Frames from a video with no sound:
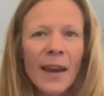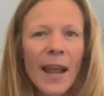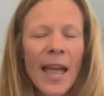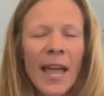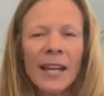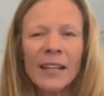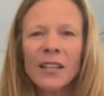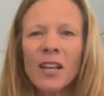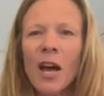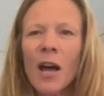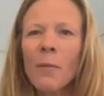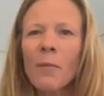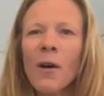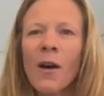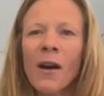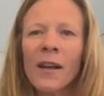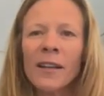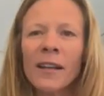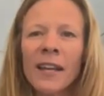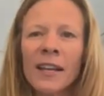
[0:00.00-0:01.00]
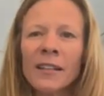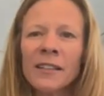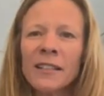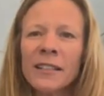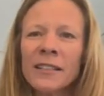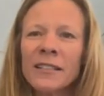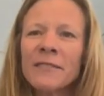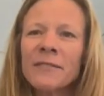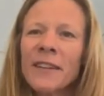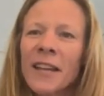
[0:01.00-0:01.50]
and come on in,
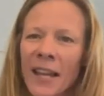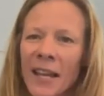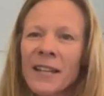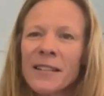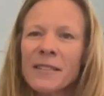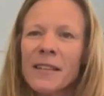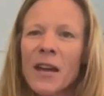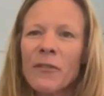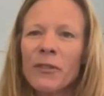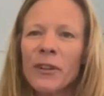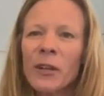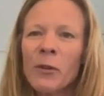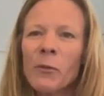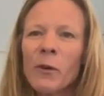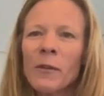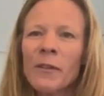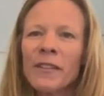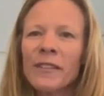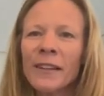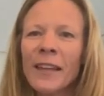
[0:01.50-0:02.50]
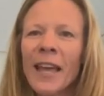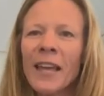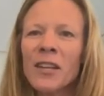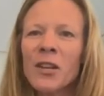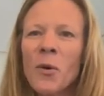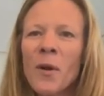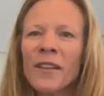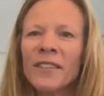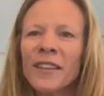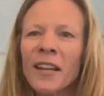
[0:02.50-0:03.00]
and definitely we'll get
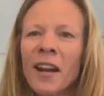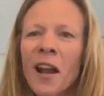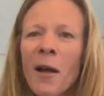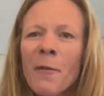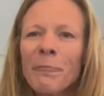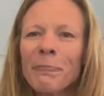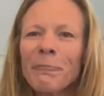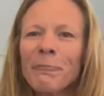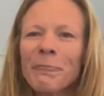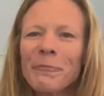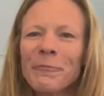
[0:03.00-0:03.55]
you all set up.